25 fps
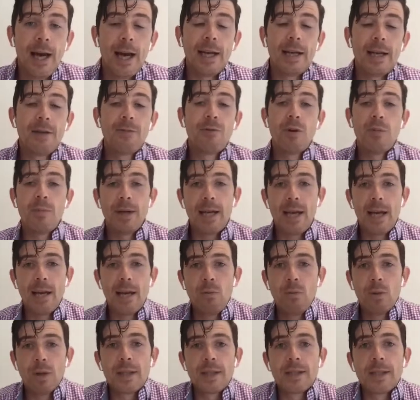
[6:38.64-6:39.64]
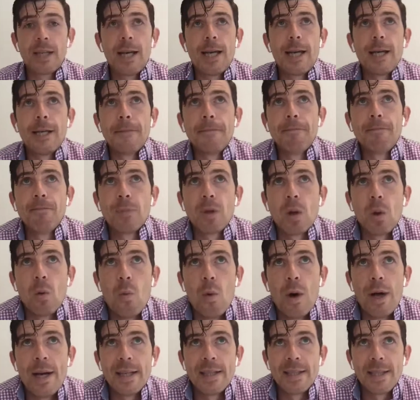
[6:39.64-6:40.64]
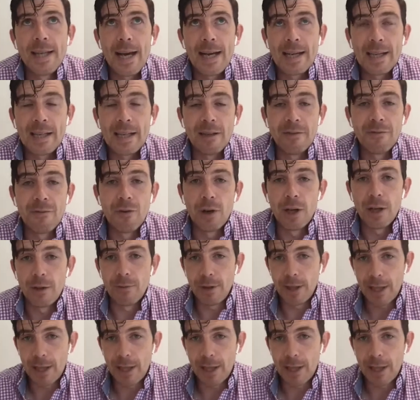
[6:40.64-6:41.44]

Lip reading: And if we begin with saying, when is an athlete fully